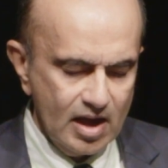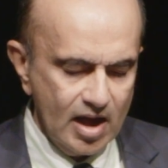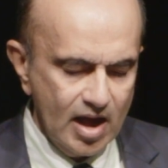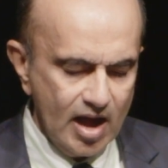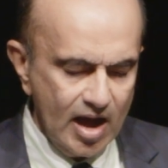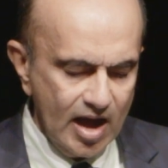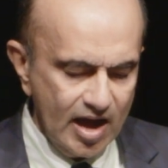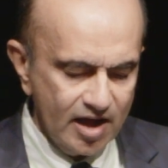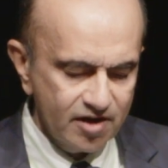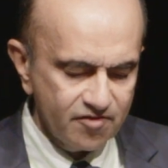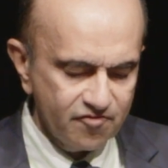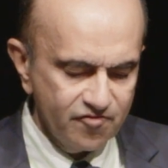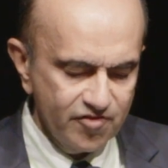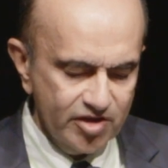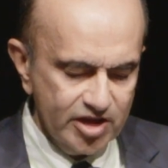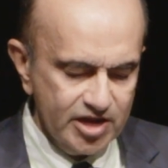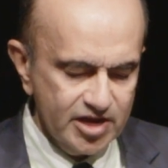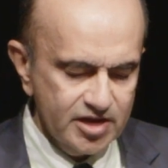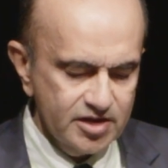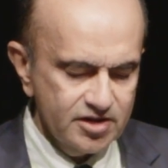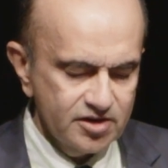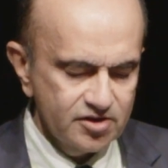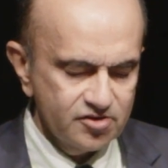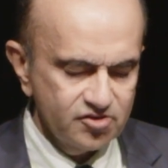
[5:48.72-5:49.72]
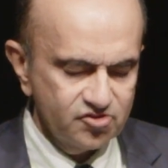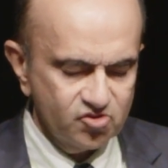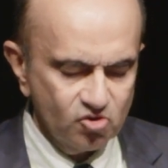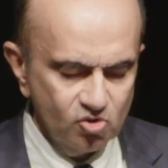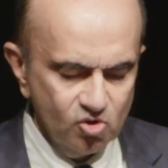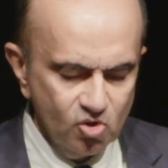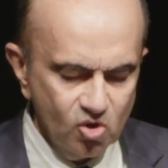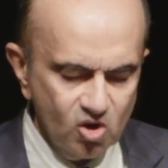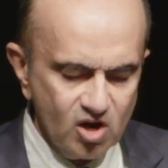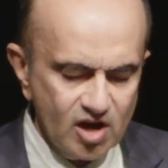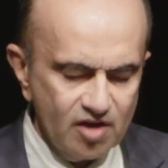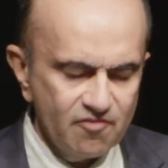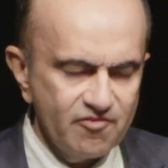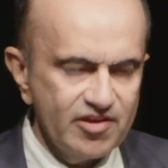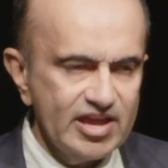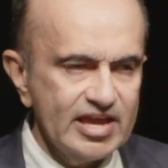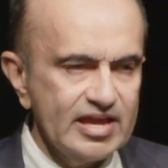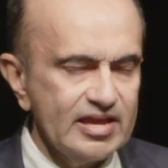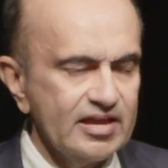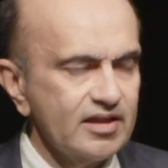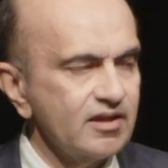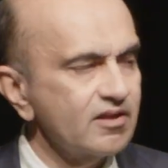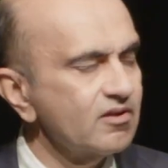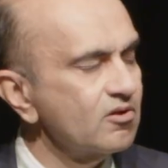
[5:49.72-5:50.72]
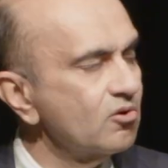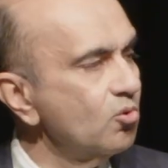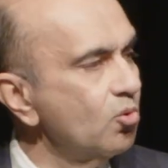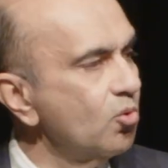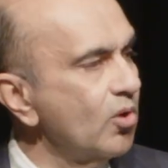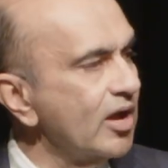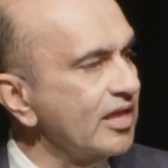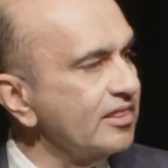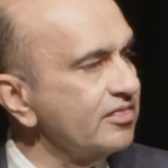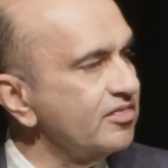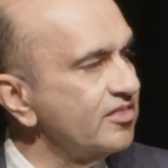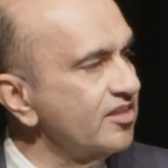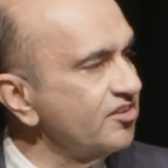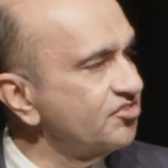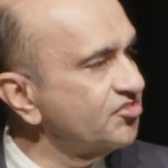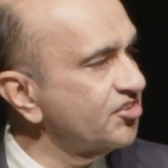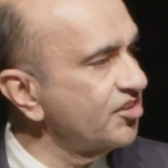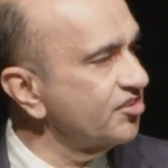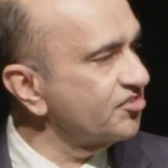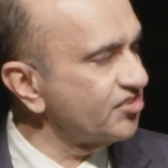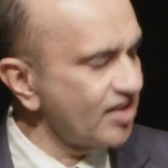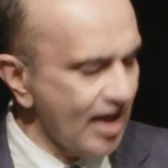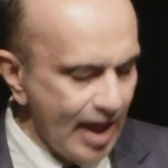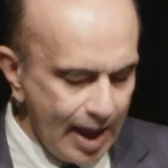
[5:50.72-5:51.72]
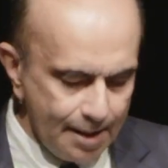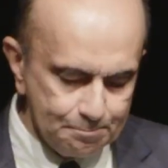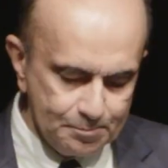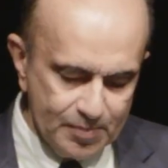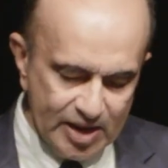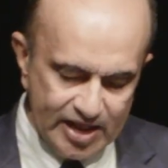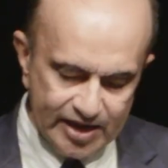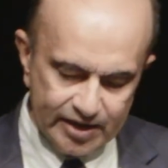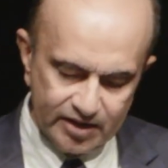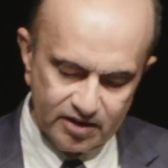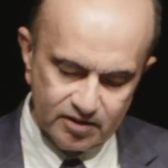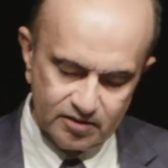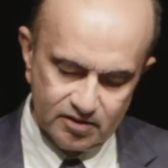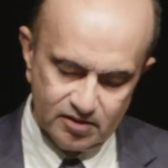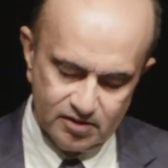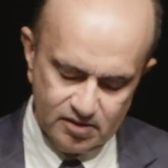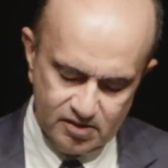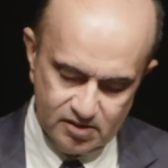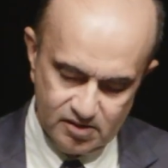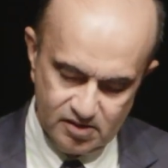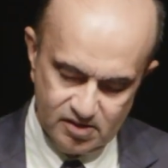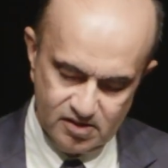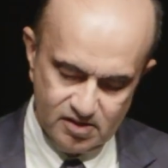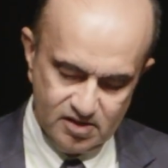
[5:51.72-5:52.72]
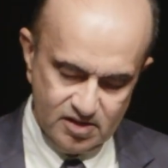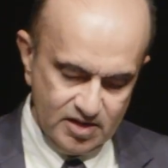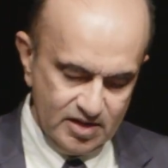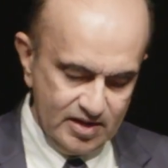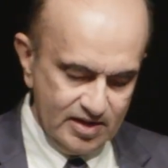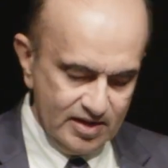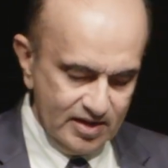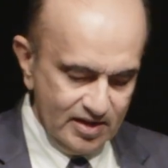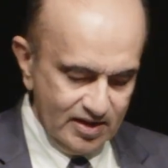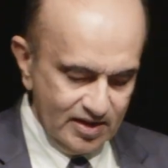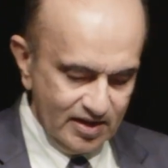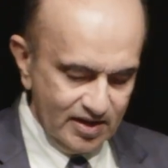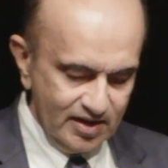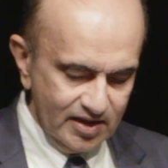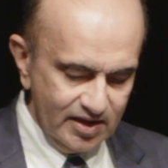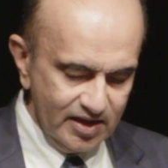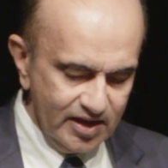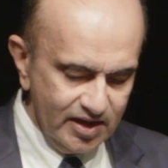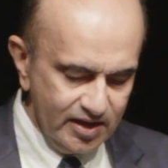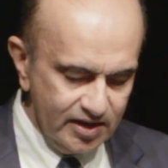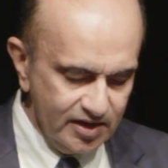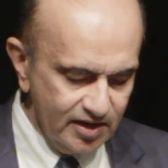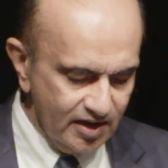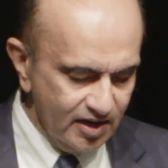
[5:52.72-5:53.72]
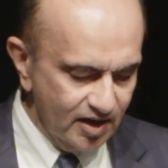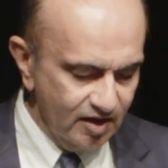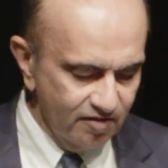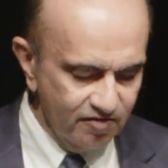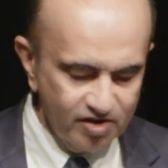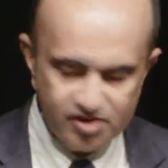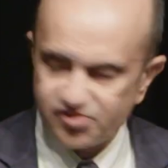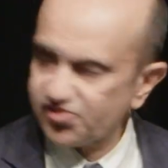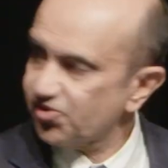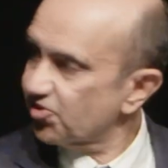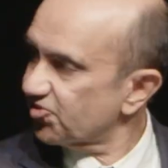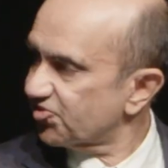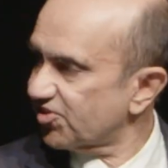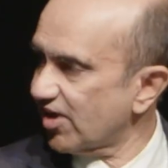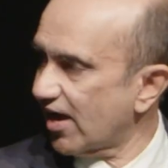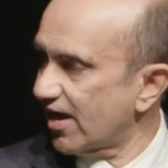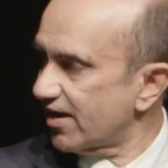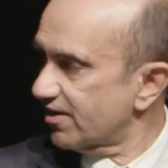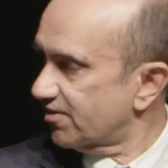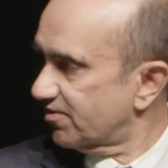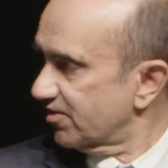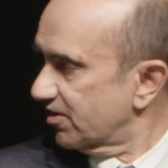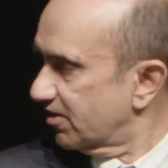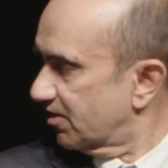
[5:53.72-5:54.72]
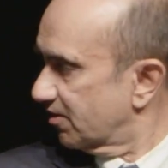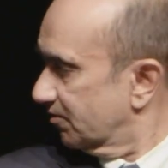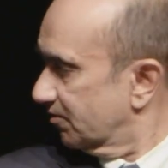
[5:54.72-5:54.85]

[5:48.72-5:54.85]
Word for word: are we to look away when this is happening in our society?